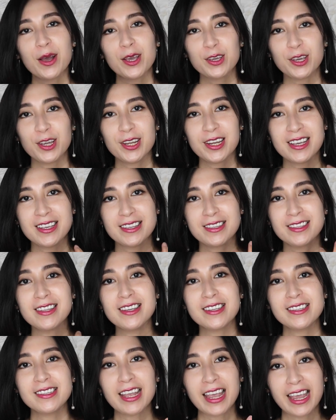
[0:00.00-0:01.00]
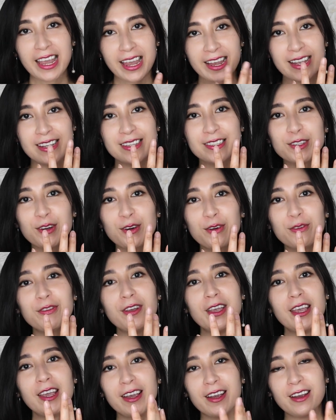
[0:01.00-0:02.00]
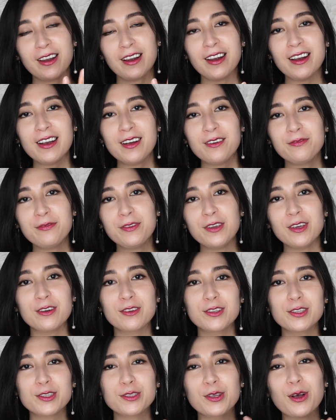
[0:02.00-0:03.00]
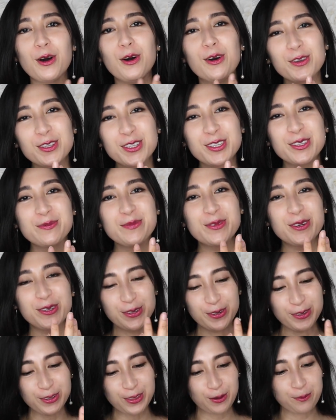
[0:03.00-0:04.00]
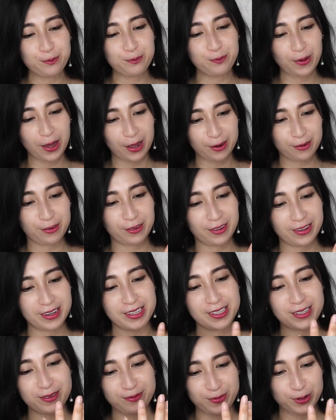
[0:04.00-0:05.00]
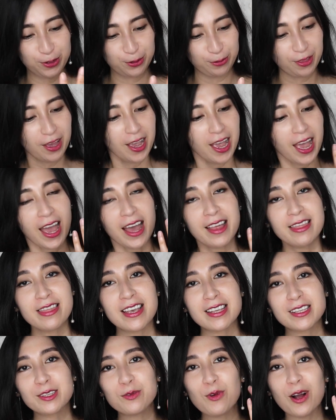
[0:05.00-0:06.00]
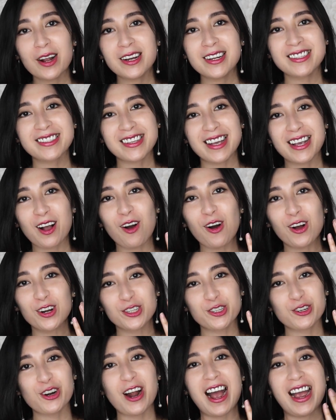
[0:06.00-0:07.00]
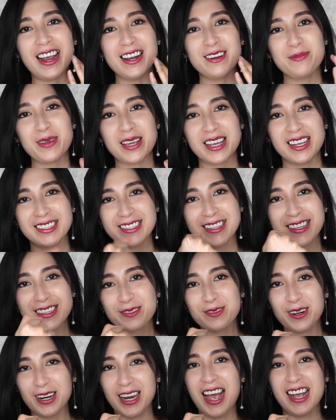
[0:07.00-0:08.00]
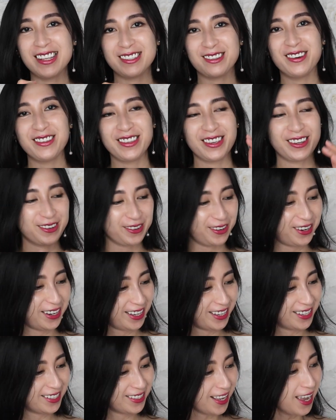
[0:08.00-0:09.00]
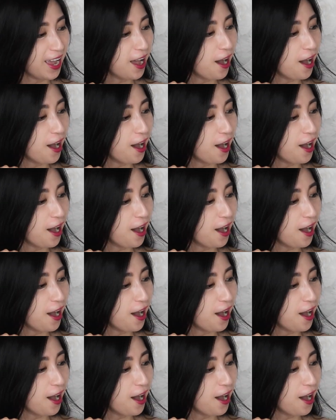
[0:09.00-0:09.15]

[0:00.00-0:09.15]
my goodness, this hand over here feels so smooth, buttery smooth. And this one is like all tried because this one has all the ingredients